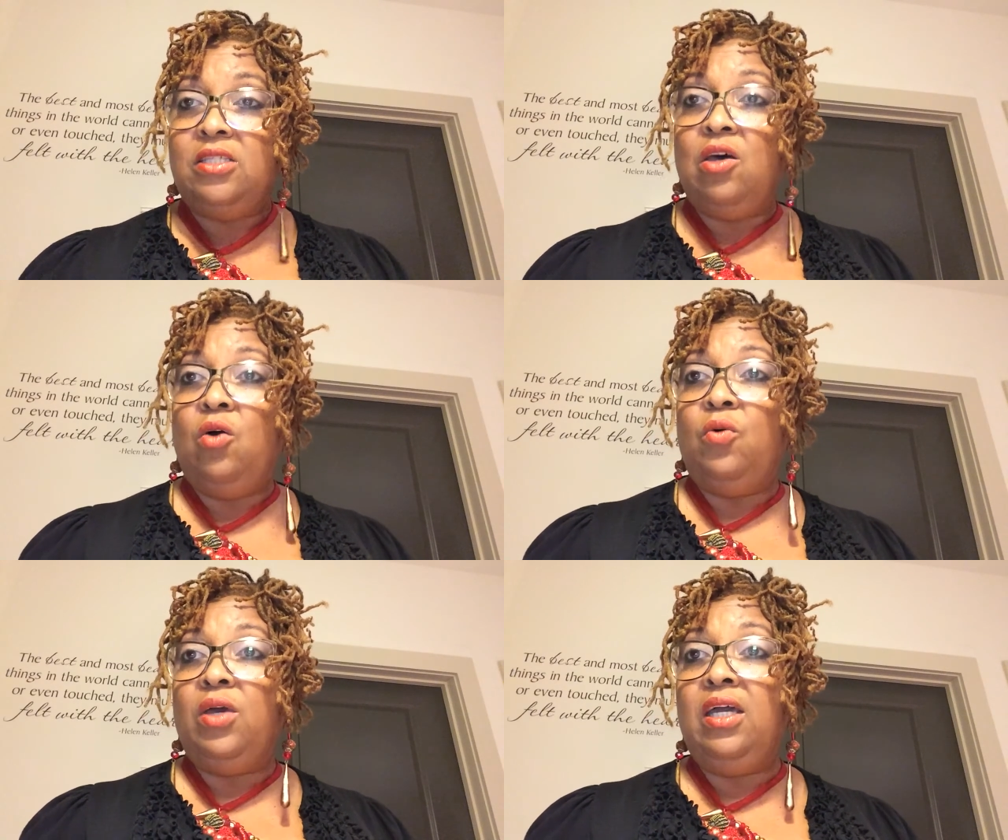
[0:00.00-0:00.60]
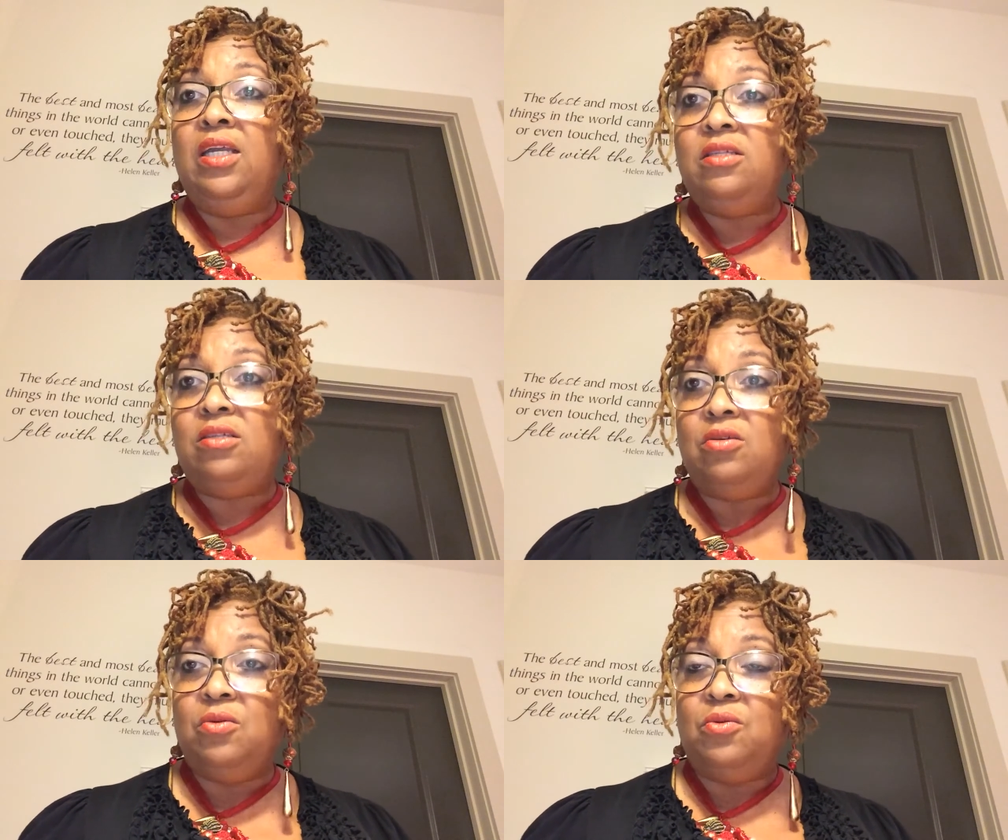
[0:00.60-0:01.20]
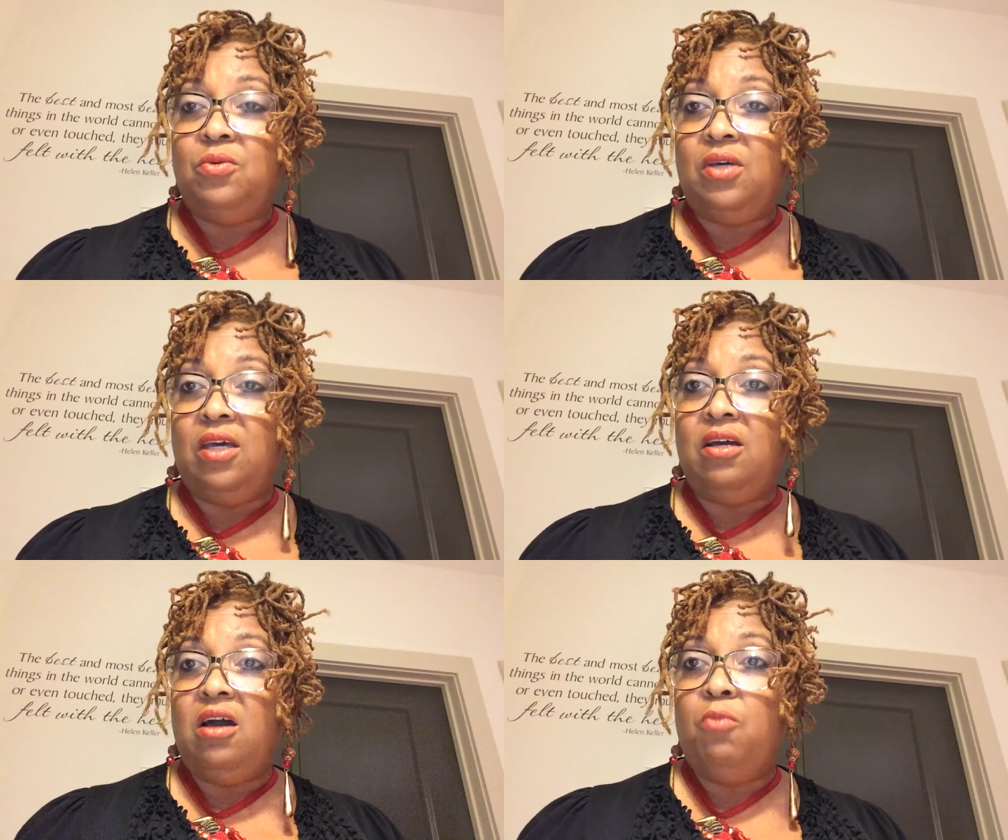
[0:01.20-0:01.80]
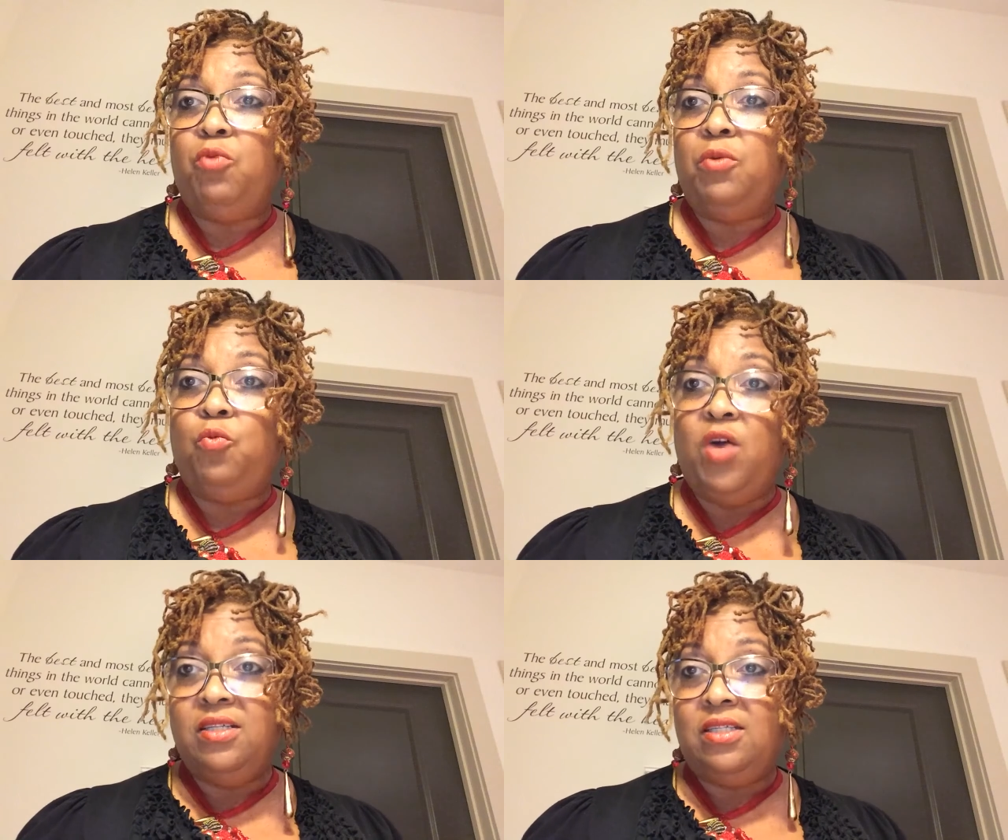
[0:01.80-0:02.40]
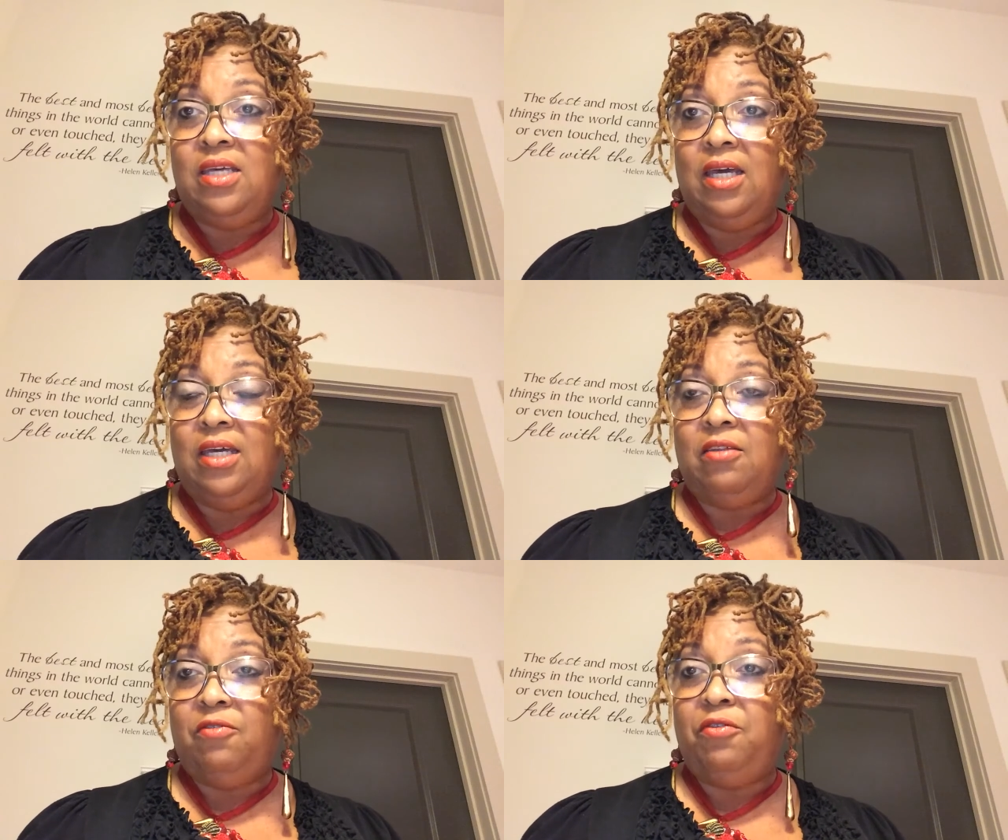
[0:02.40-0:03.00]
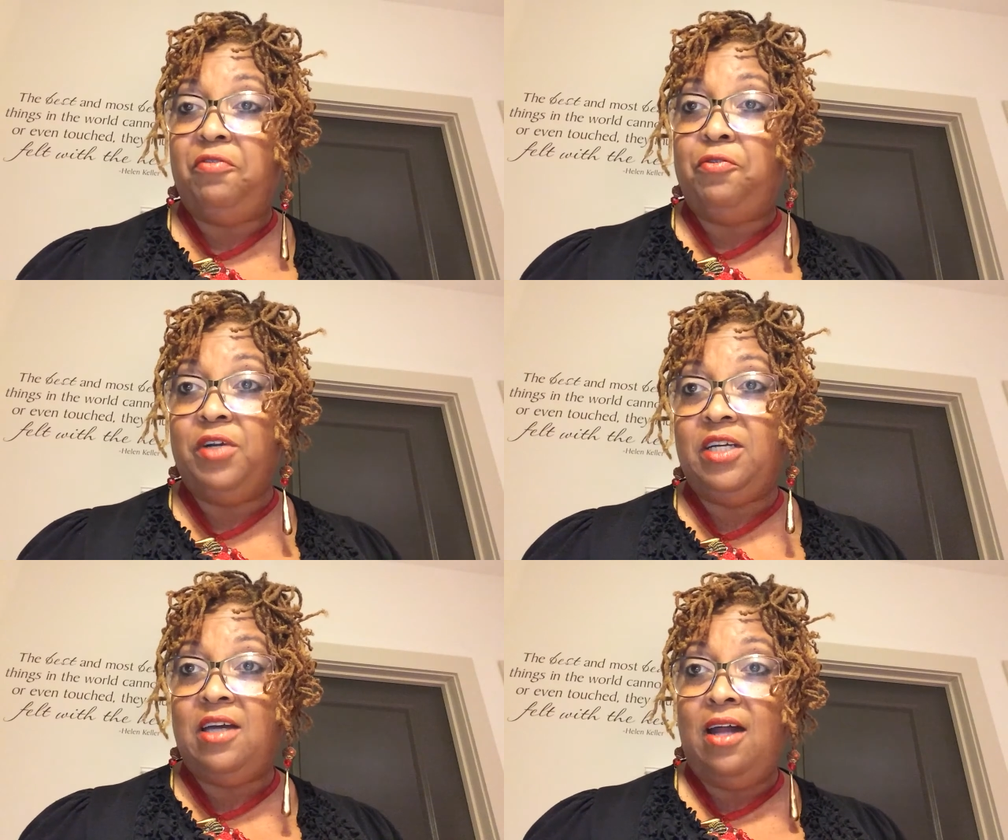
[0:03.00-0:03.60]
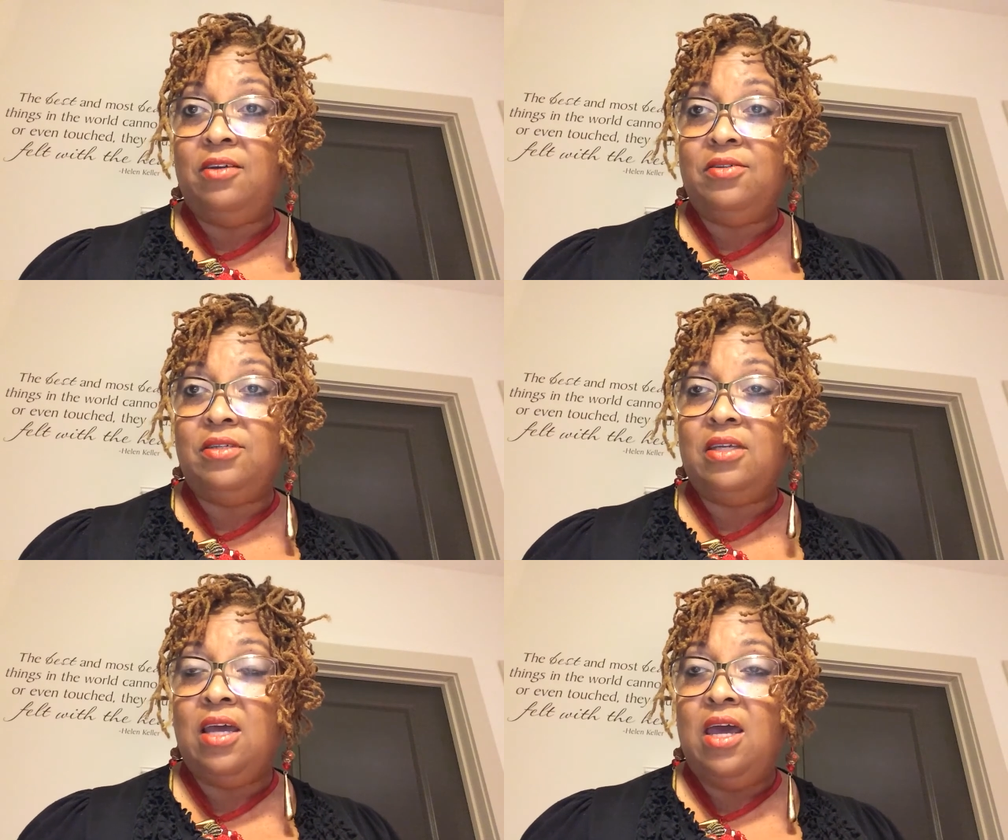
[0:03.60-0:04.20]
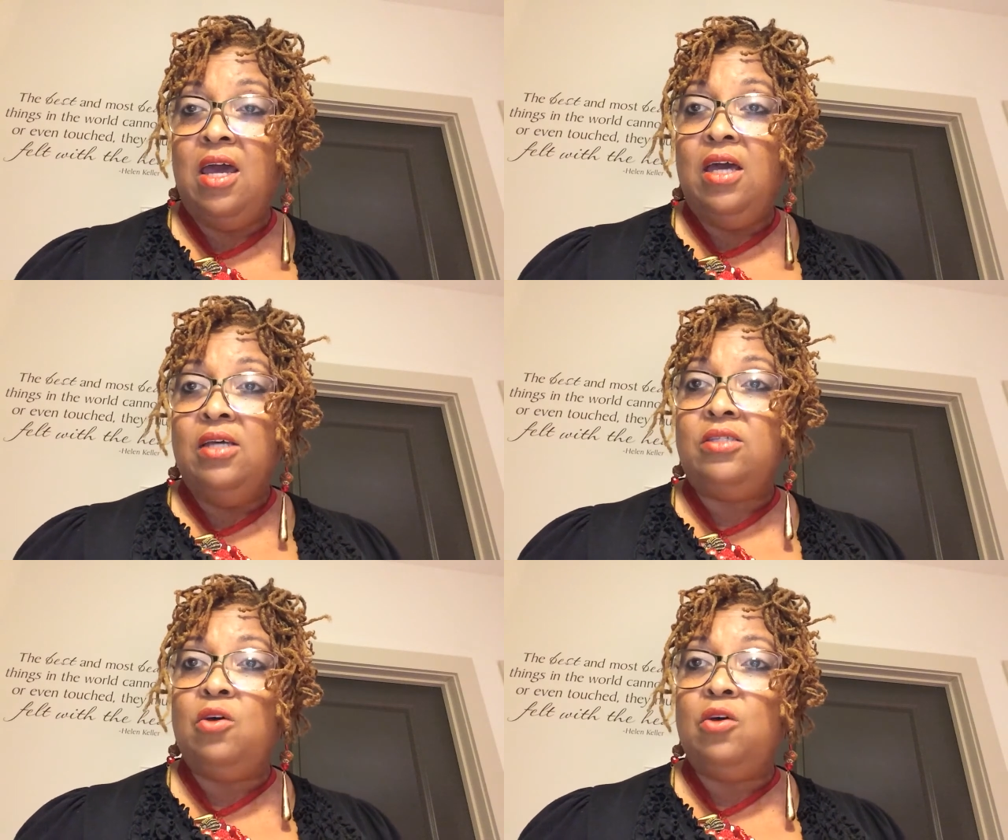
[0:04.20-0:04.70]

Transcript: So any two can come with one ticket for $40.